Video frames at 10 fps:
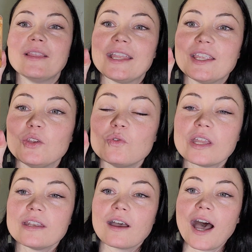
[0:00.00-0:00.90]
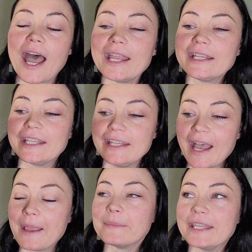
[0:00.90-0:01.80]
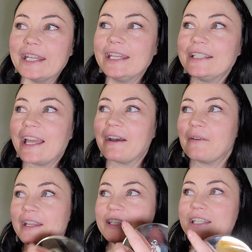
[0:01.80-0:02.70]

Like I'm getting that like